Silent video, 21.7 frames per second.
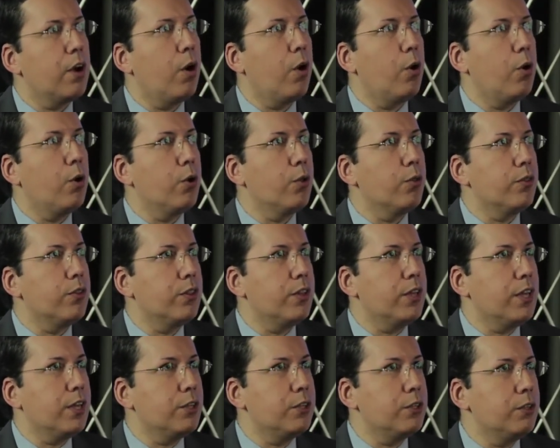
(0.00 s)
or
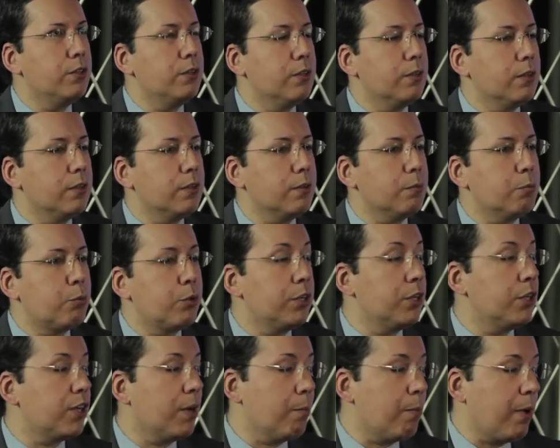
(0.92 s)
the uh,
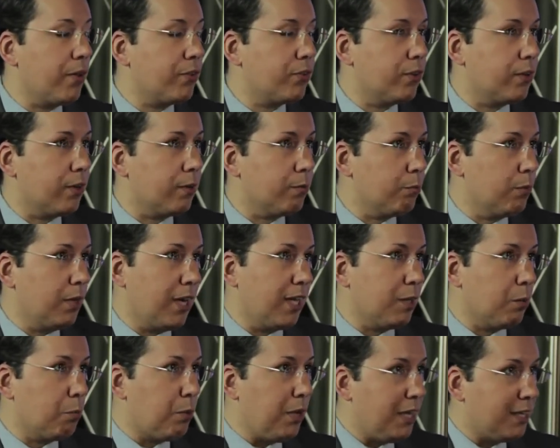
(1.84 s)
British ambassador,
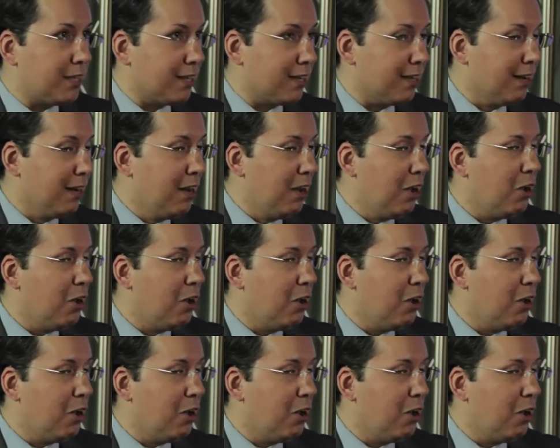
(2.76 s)
another Peter,